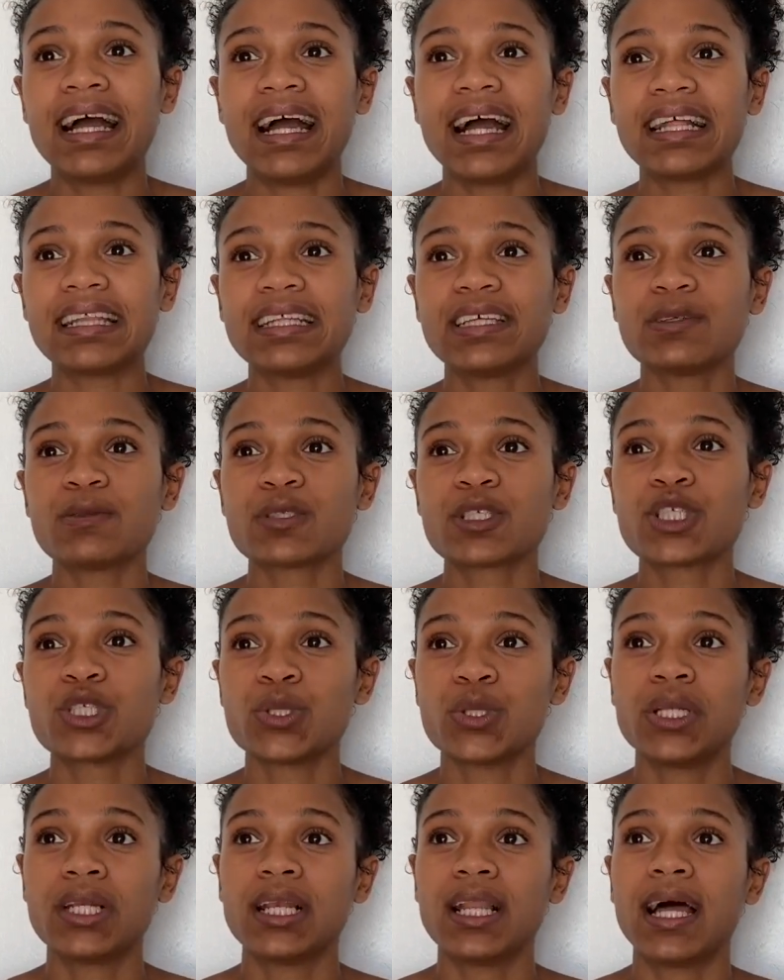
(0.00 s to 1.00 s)
I think it was
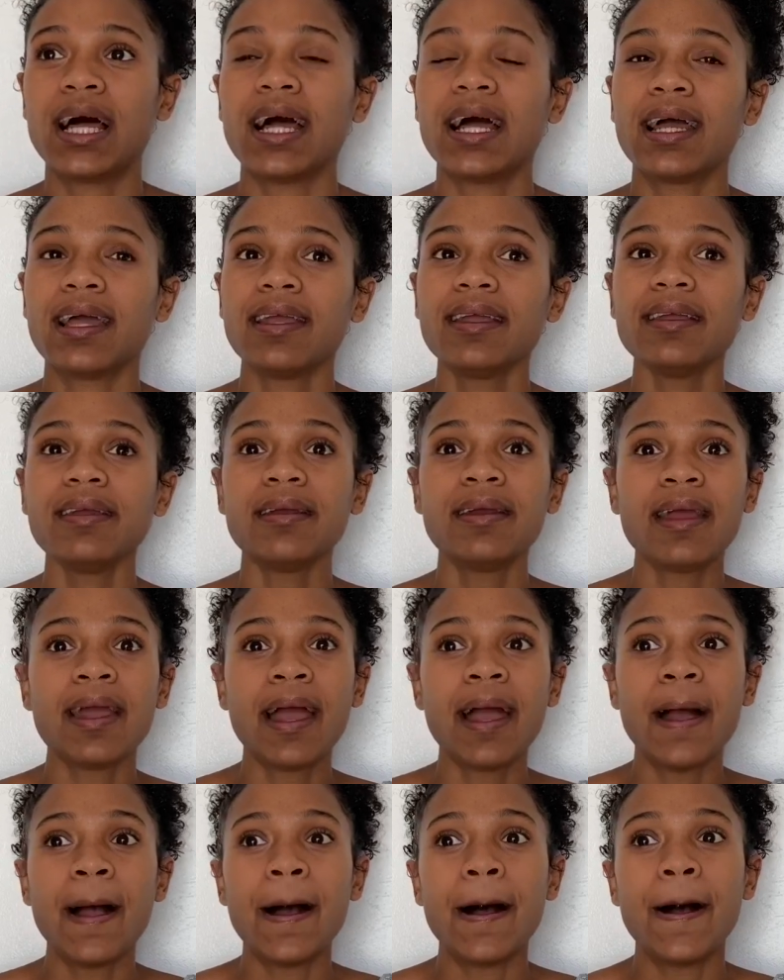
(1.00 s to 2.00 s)
July.
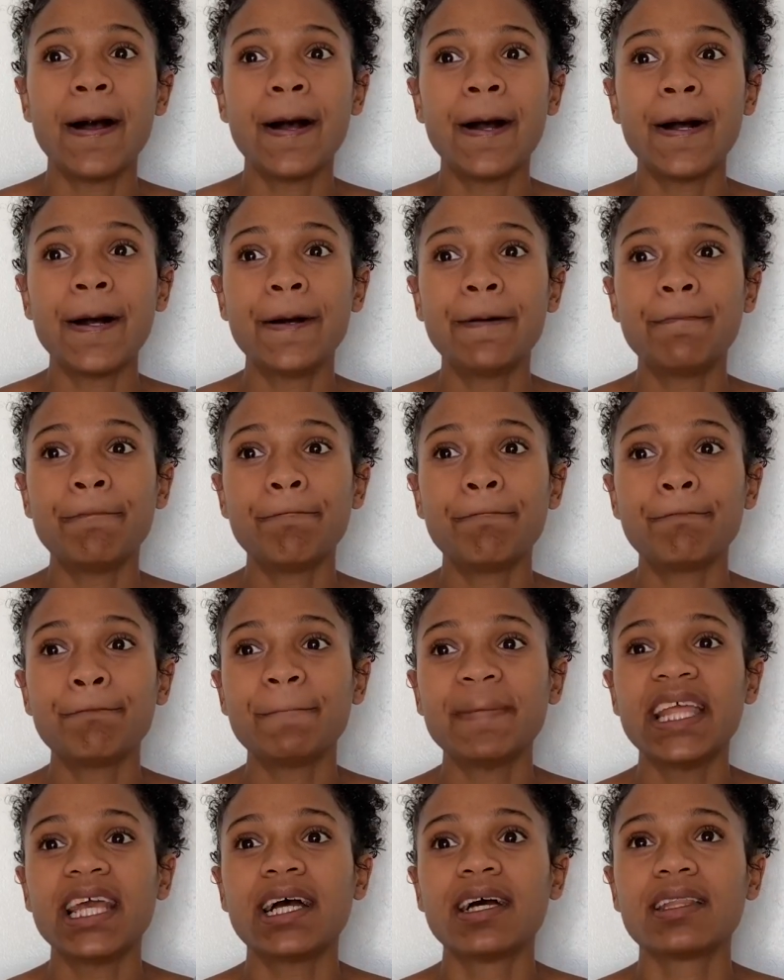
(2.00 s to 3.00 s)

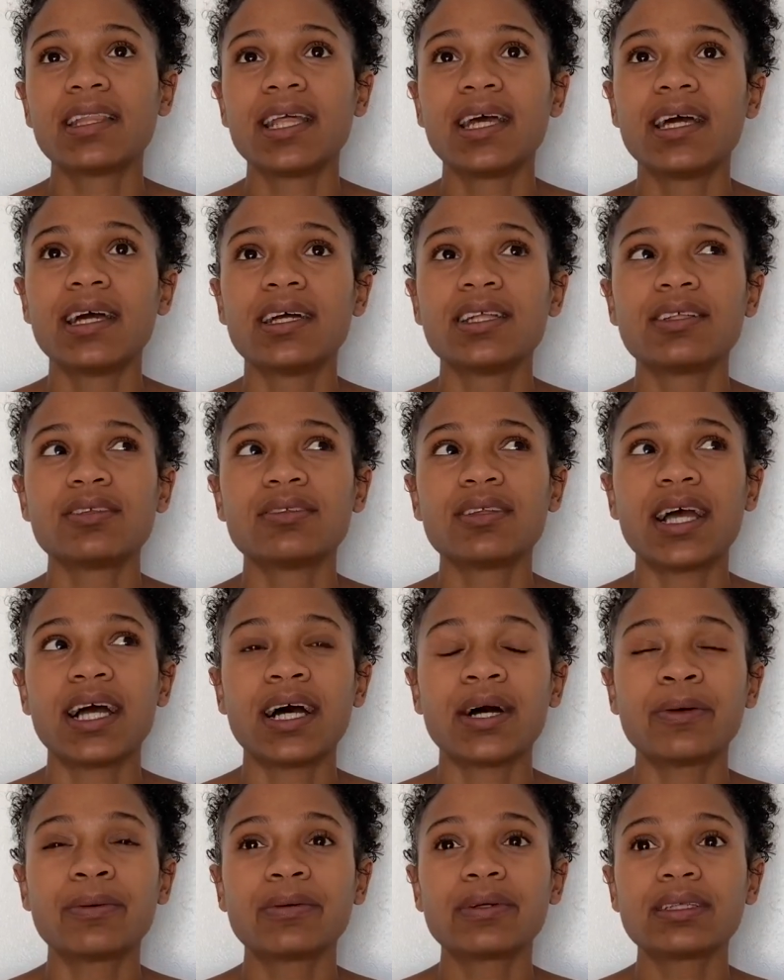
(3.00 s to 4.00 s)

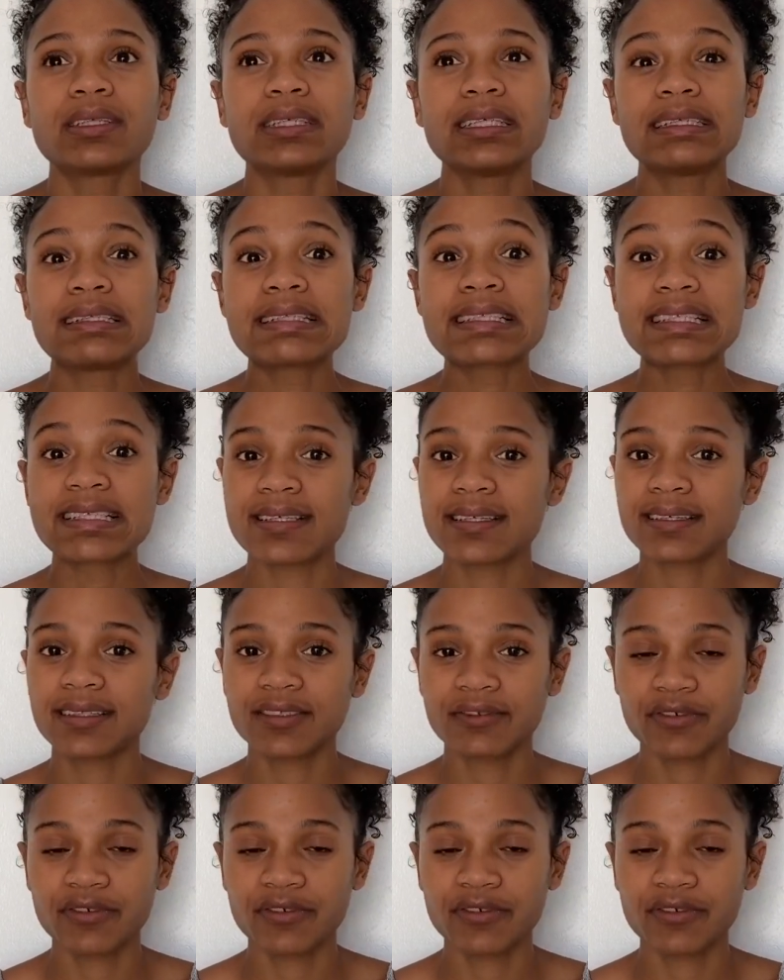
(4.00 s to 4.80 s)
I will insert a